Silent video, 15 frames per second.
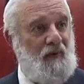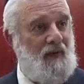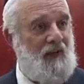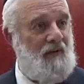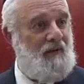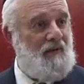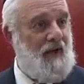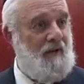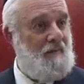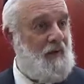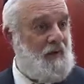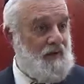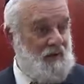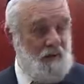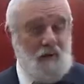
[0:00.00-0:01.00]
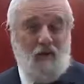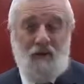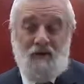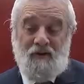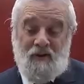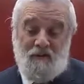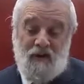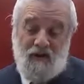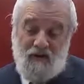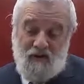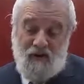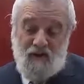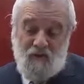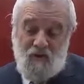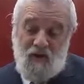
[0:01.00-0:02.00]
the letter Tav because it belongs here, but
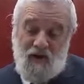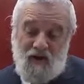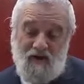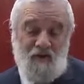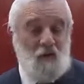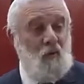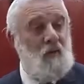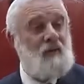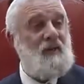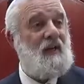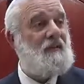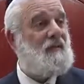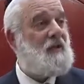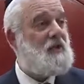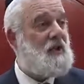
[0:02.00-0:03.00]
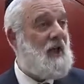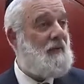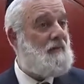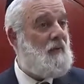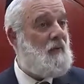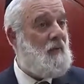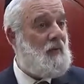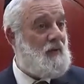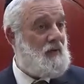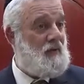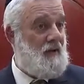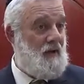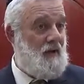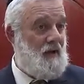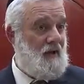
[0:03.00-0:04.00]
it really is towards the end of the chapter when
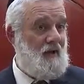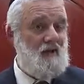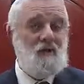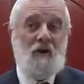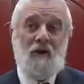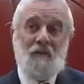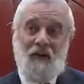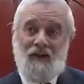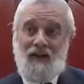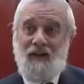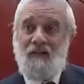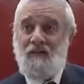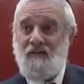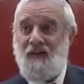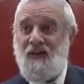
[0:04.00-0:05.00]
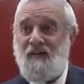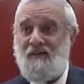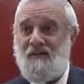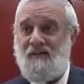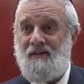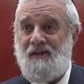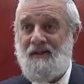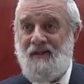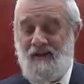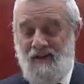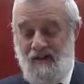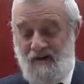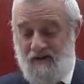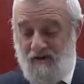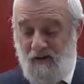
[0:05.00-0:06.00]
he's talking about the end of days,
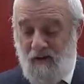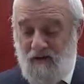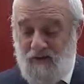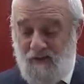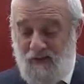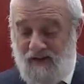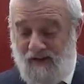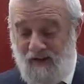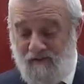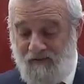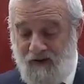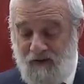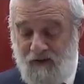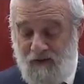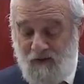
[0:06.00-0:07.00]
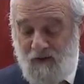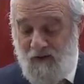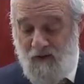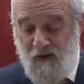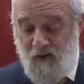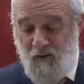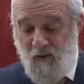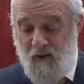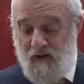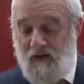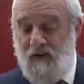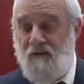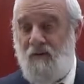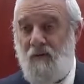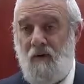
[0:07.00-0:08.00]
the ultimate salvation. What is
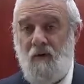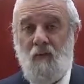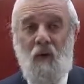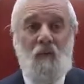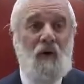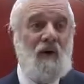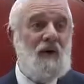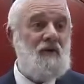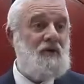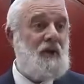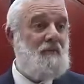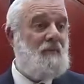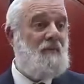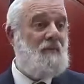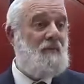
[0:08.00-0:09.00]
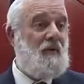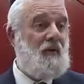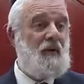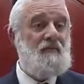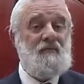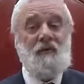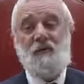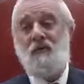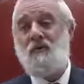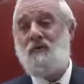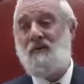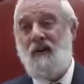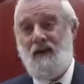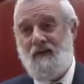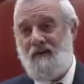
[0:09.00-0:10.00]
it for? We want Hashem. It's for your
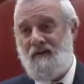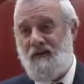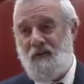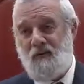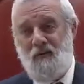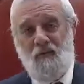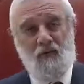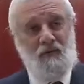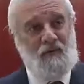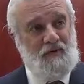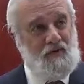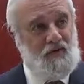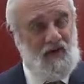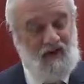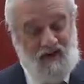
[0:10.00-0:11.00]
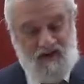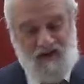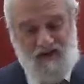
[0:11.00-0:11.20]
sake that you should bring Mashiach.